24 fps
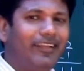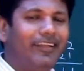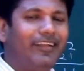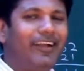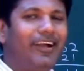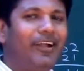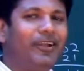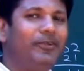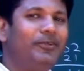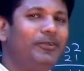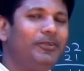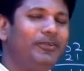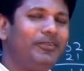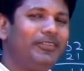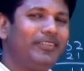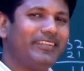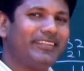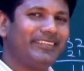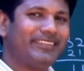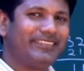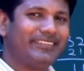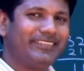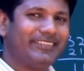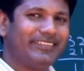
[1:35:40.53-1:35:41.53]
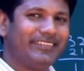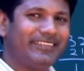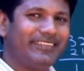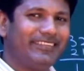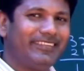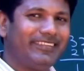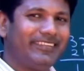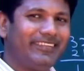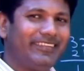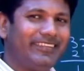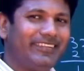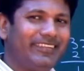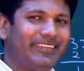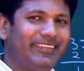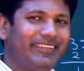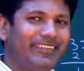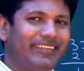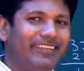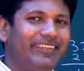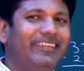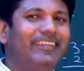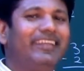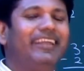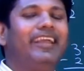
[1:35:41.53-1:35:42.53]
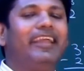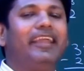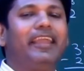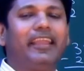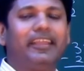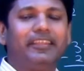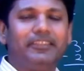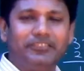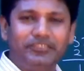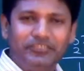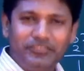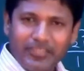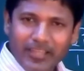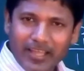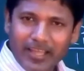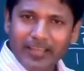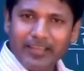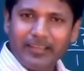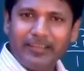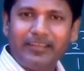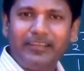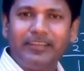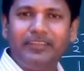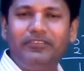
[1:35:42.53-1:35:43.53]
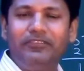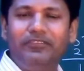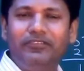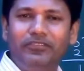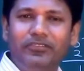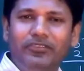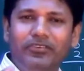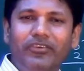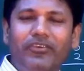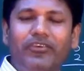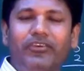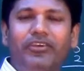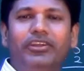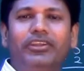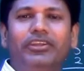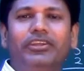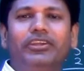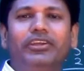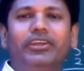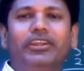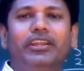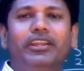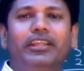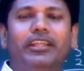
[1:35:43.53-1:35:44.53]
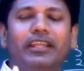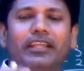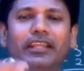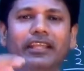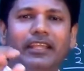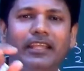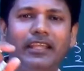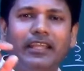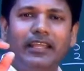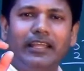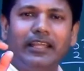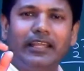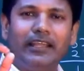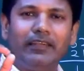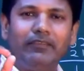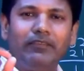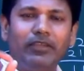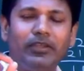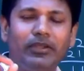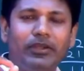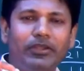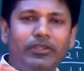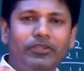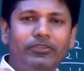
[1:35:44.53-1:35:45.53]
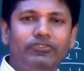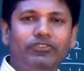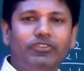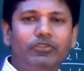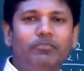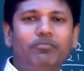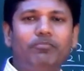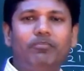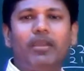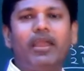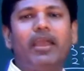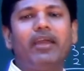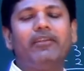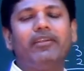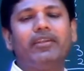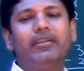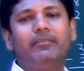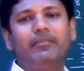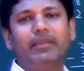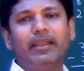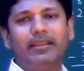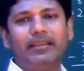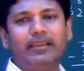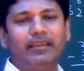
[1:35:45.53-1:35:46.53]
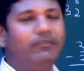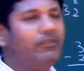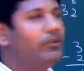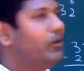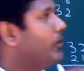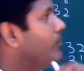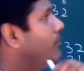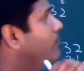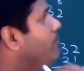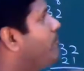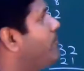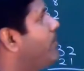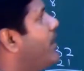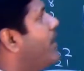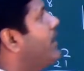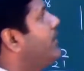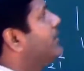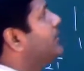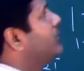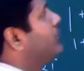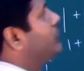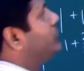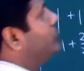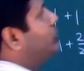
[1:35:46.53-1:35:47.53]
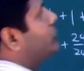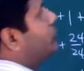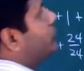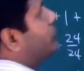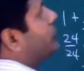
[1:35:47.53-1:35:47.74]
How do we do this? Exactly, very good. We're going to use the pairing method. We're going to pair this two